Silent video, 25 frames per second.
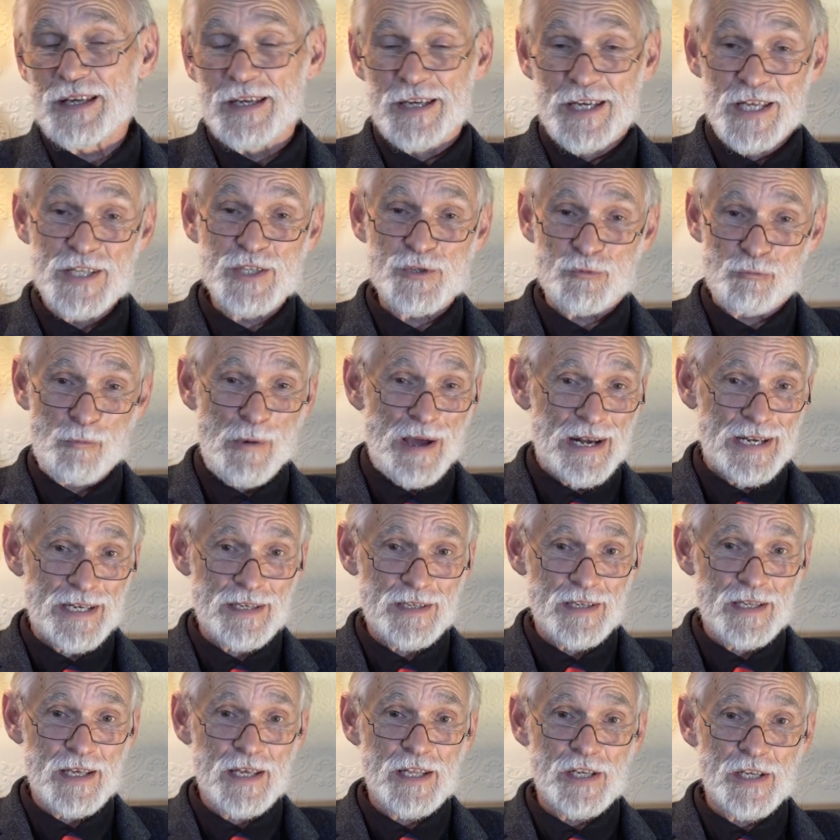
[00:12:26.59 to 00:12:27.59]
It's
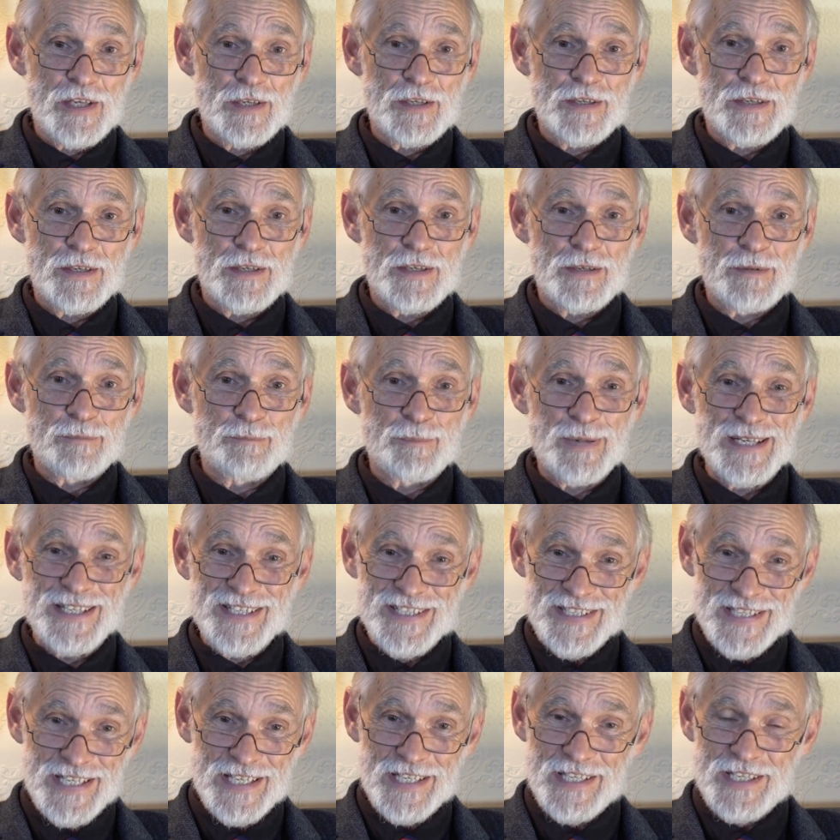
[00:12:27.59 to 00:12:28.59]
one
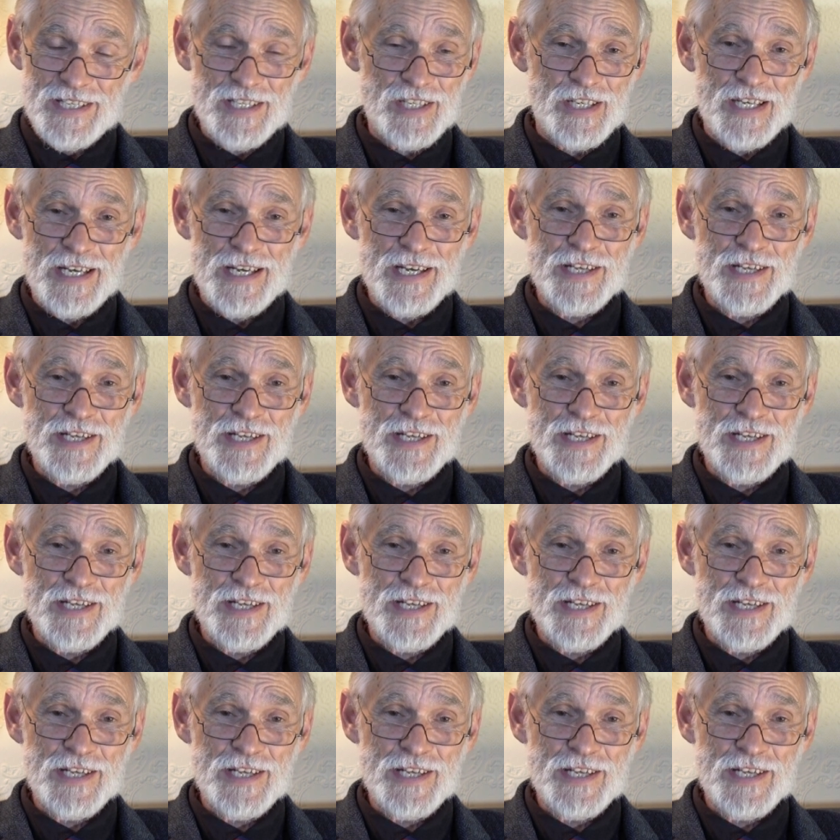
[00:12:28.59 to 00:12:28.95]
particular